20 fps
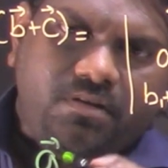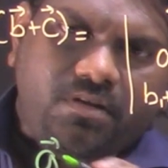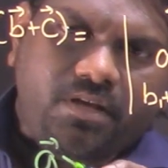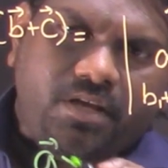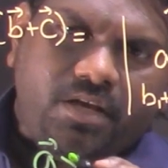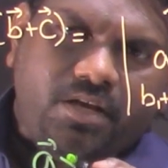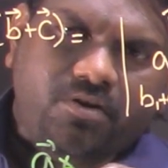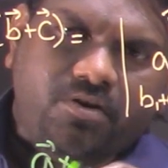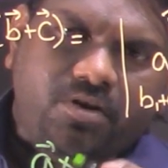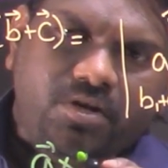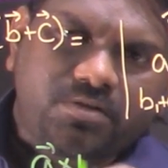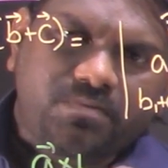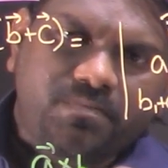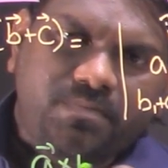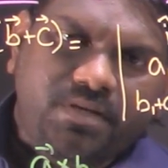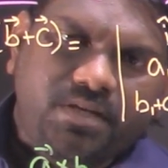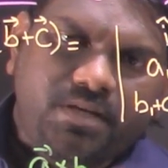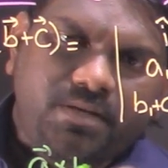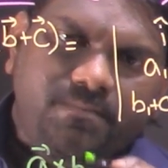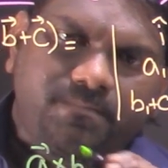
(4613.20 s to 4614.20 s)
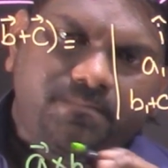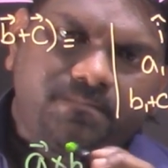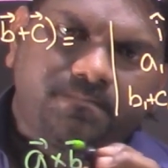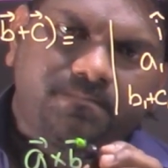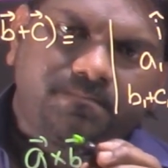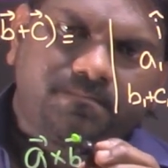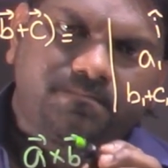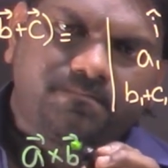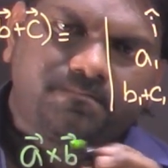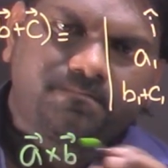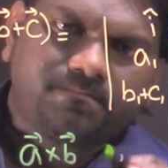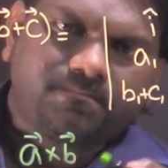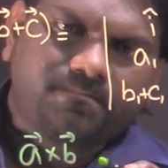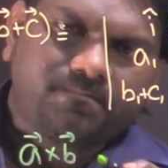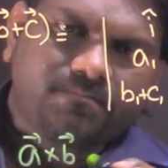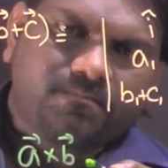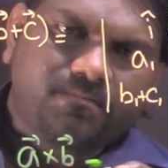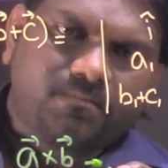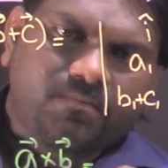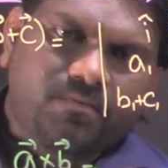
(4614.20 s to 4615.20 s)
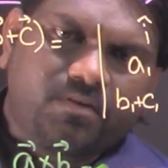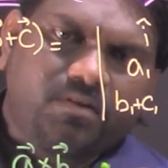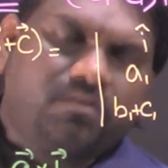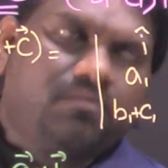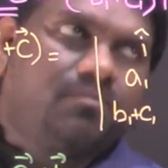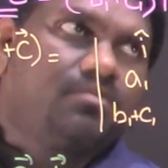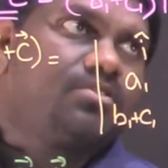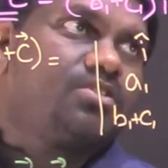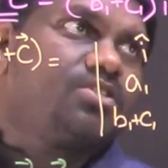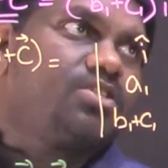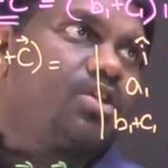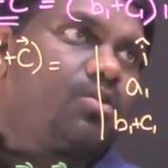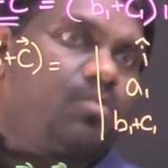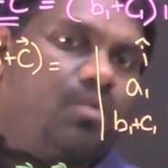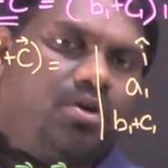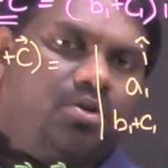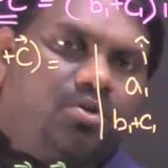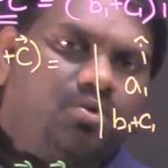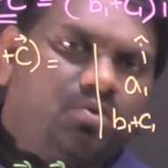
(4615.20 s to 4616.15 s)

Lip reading: A cross B, which is equal